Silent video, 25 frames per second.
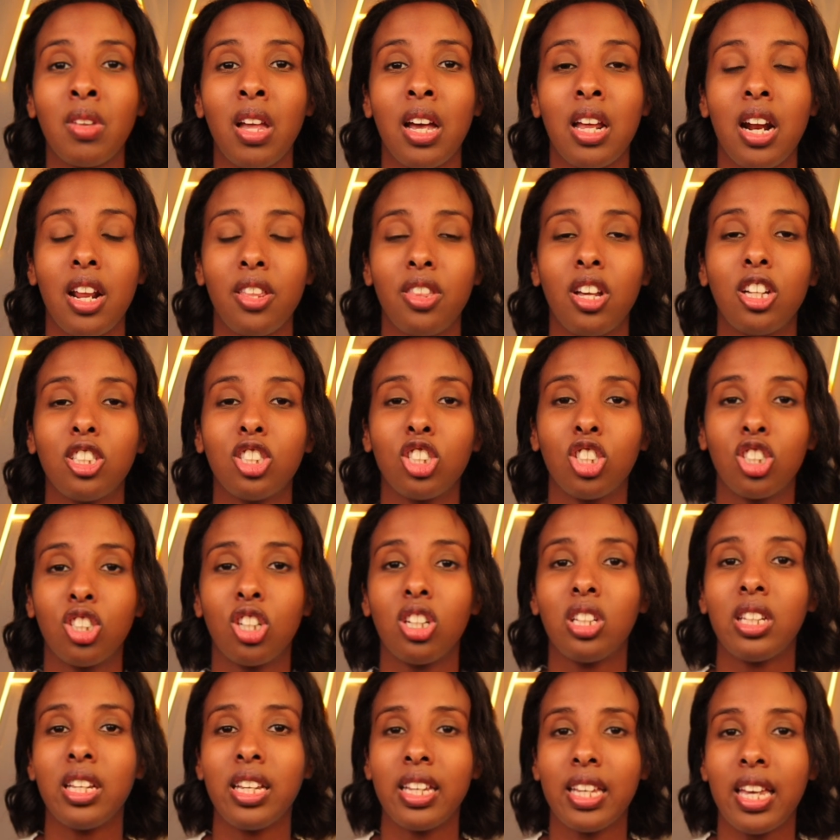And I thought
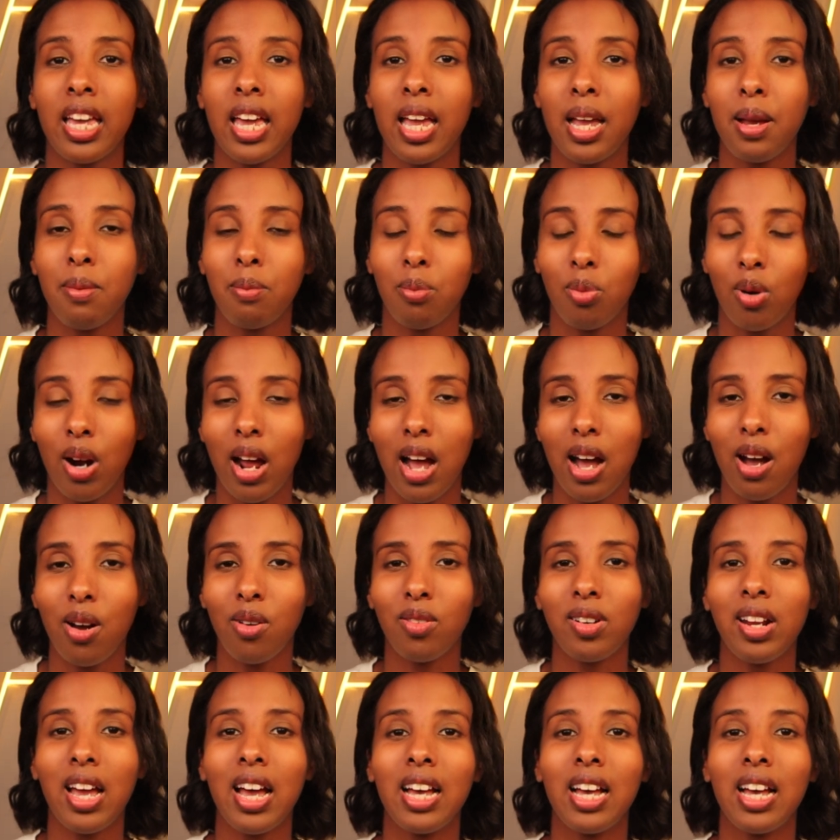Sterling K. Brown